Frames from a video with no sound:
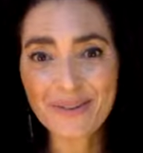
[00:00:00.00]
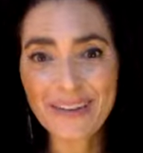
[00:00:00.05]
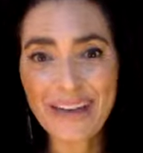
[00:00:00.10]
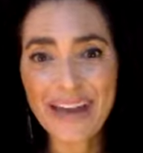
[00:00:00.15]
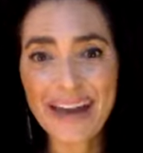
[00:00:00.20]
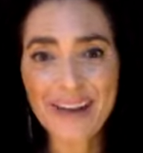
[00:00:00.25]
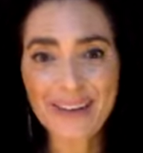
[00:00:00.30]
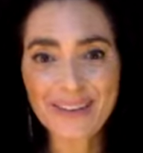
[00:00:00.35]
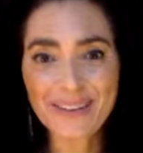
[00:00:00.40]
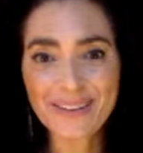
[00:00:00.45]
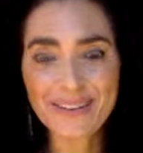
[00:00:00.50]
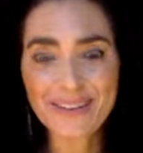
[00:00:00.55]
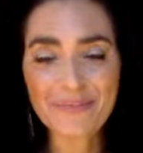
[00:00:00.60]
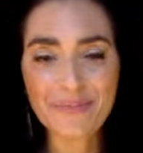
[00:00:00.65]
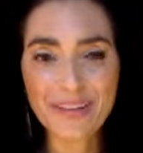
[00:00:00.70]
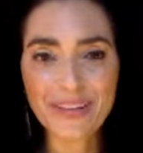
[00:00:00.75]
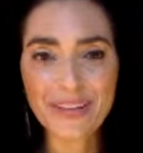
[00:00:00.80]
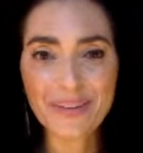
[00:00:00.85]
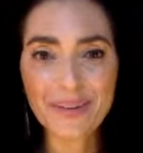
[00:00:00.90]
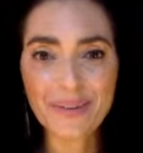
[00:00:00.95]
now doesn't
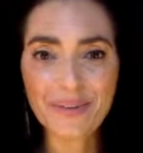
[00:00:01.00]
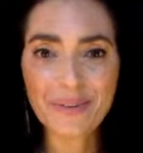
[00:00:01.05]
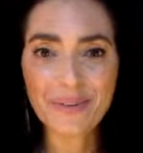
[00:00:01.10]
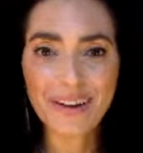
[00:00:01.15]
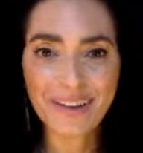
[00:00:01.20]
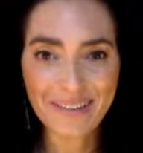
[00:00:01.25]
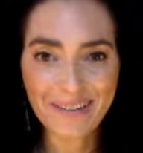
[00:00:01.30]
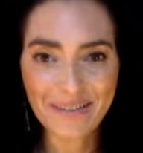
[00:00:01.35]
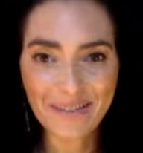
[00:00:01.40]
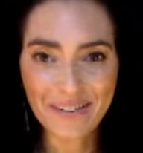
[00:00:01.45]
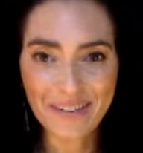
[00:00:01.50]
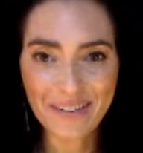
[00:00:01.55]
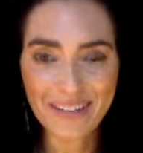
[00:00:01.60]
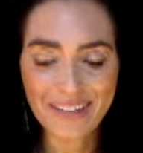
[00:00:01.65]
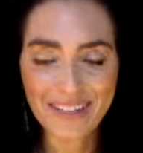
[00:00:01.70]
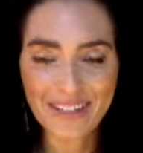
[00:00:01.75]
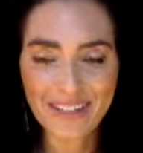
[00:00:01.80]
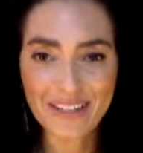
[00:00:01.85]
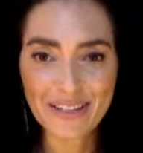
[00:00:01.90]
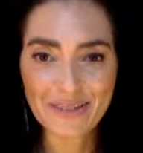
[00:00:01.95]
mean no never.
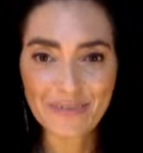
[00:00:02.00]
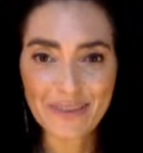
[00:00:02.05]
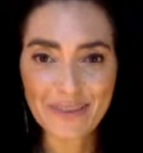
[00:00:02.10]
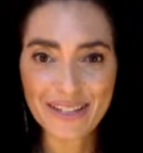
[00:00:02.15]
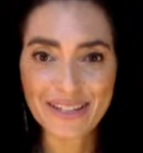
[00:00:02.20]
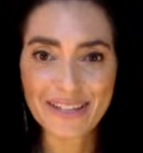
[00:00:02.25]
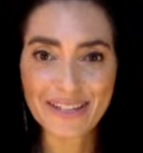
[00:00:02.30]
It just means